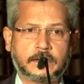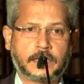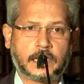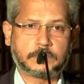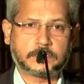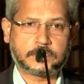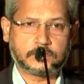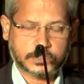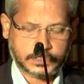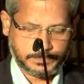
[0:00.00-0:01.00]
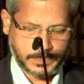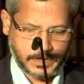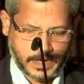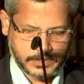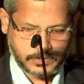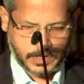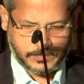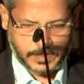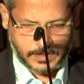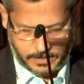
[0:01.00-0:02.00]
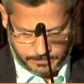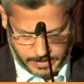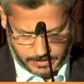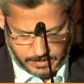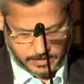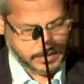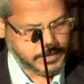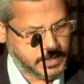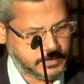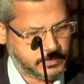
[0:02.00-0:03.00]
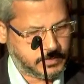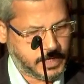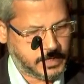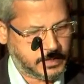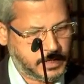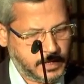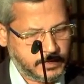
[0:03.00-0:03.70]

diameter stenosis appearing angiographically left main disease, should need a